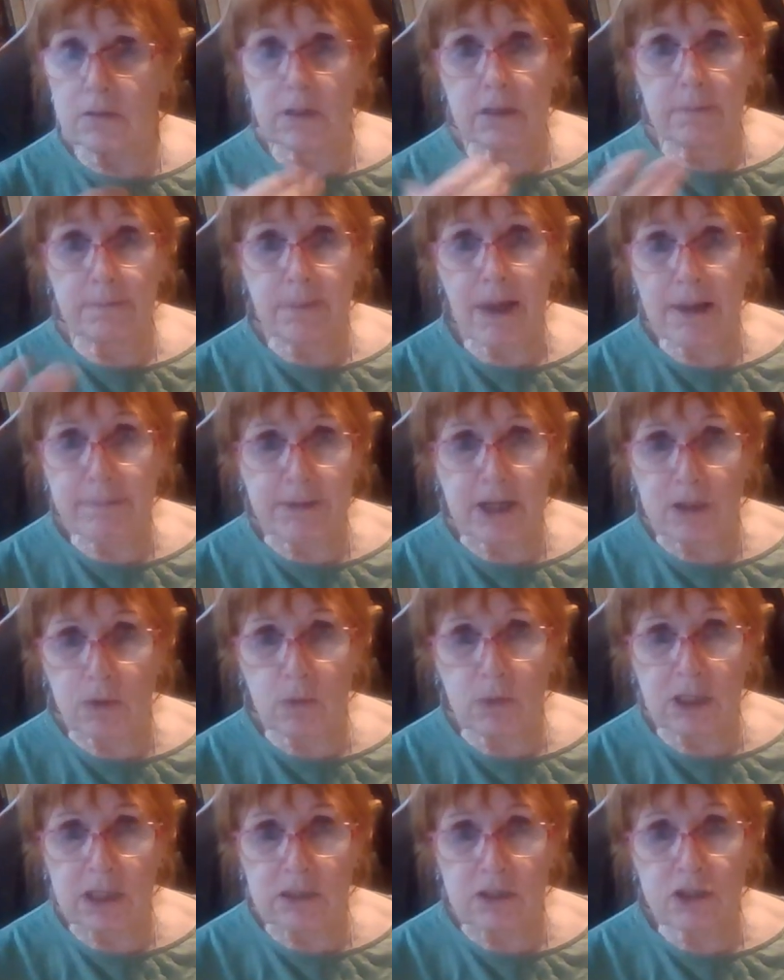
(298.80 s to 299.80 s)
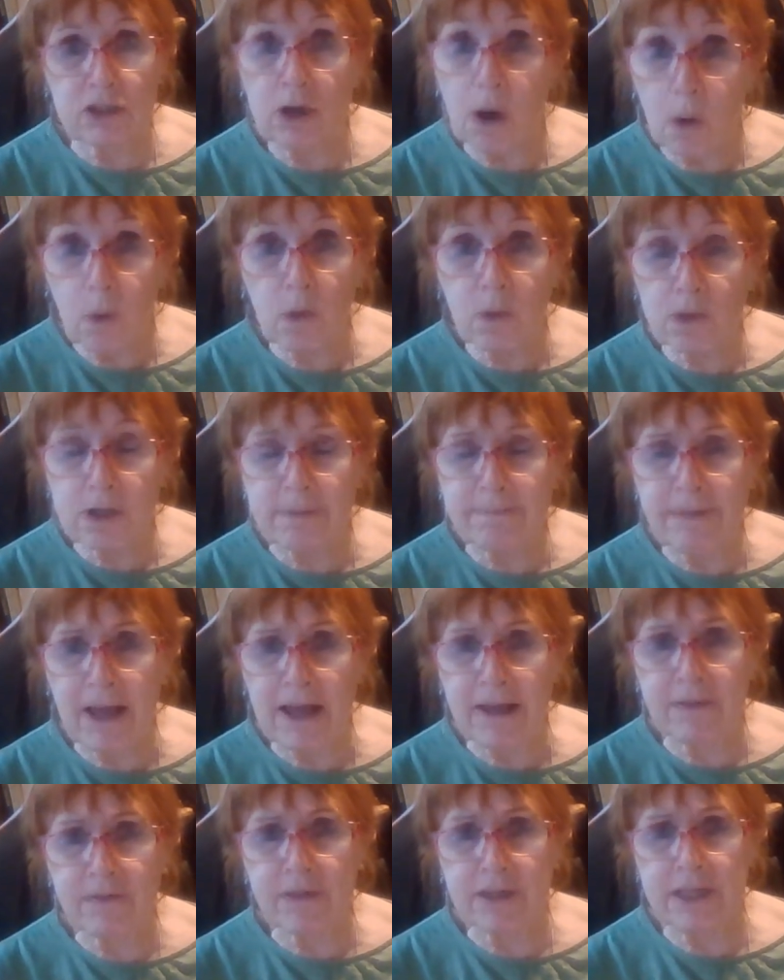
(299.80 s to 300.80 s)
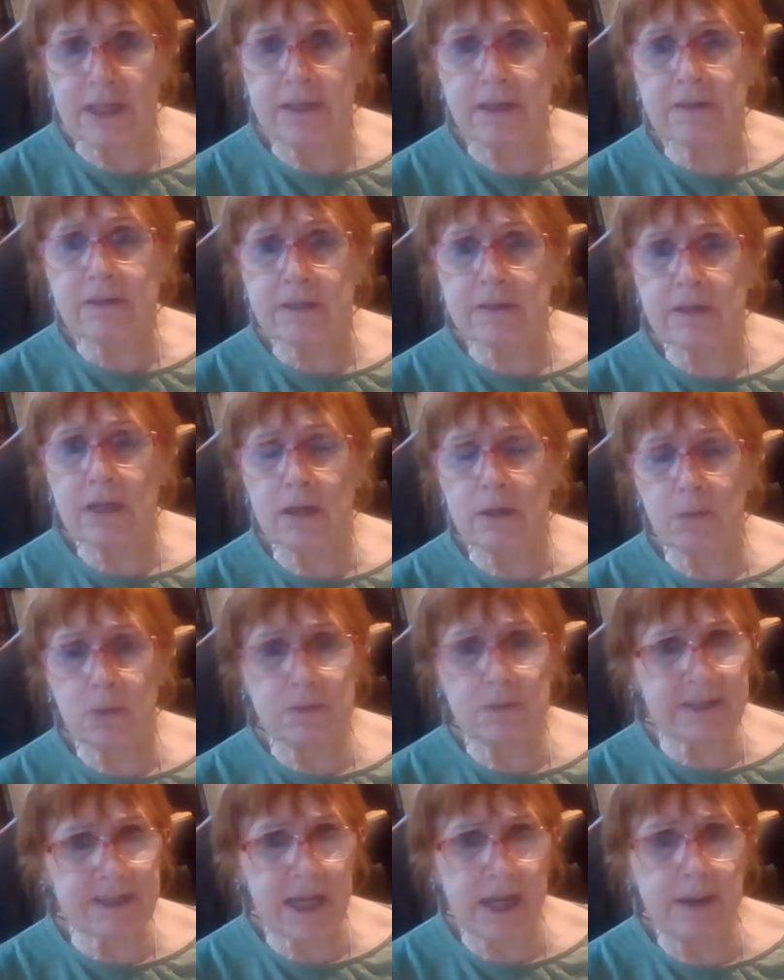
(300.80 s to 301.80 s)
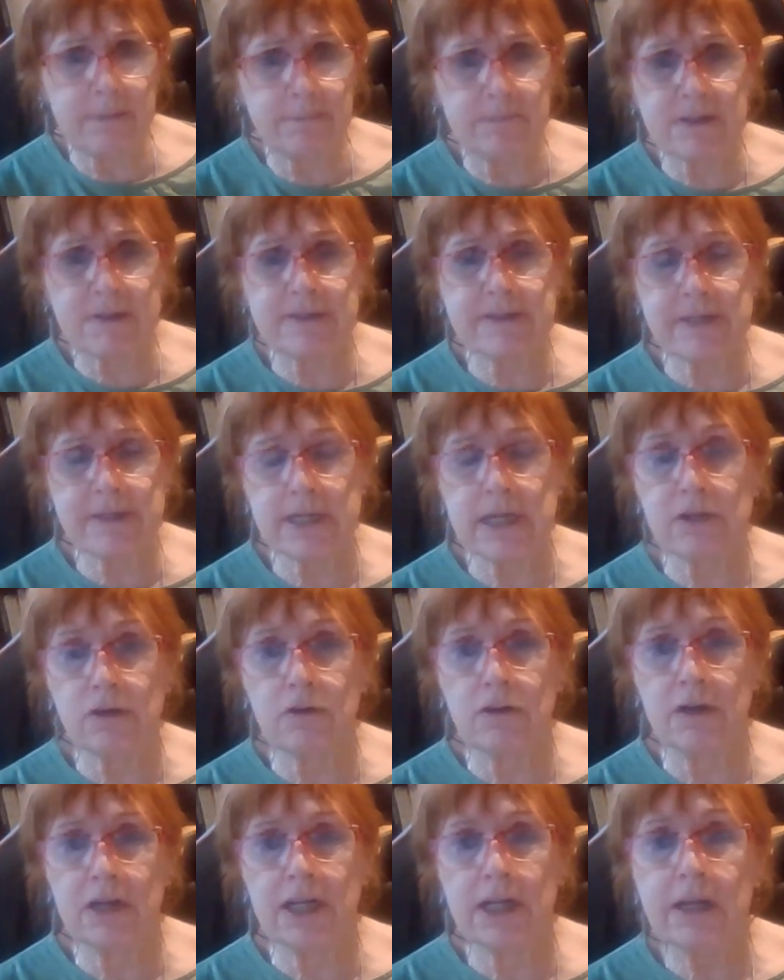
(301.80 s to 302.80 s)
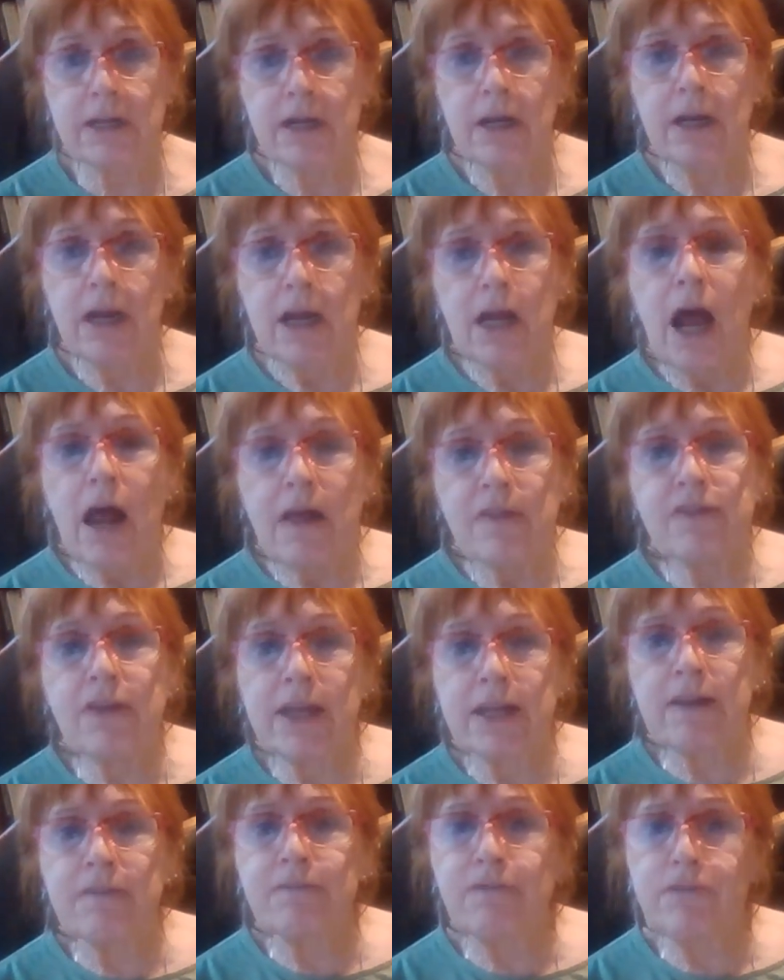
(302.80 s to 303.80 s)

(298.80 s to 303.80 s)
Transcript: the public weren't told about this. It was kept a secret. Then in